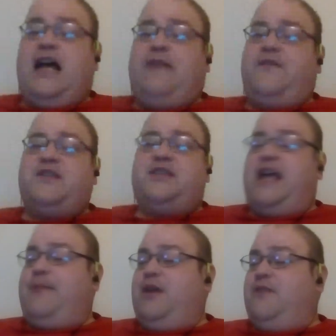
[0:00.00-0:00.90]
this
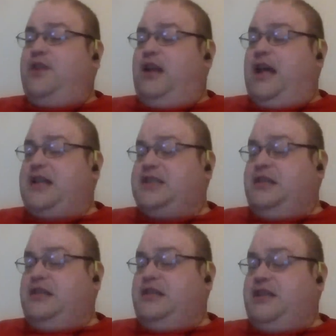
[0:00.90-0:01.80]
nightmare of a loss
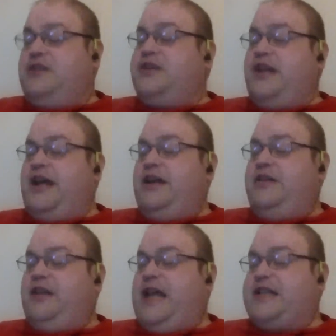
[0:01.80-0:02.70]
here
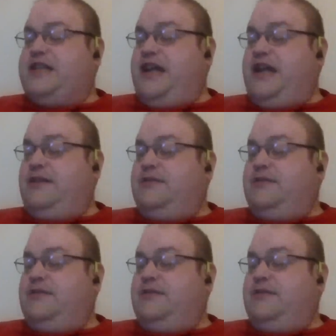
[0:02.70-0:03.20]
last night.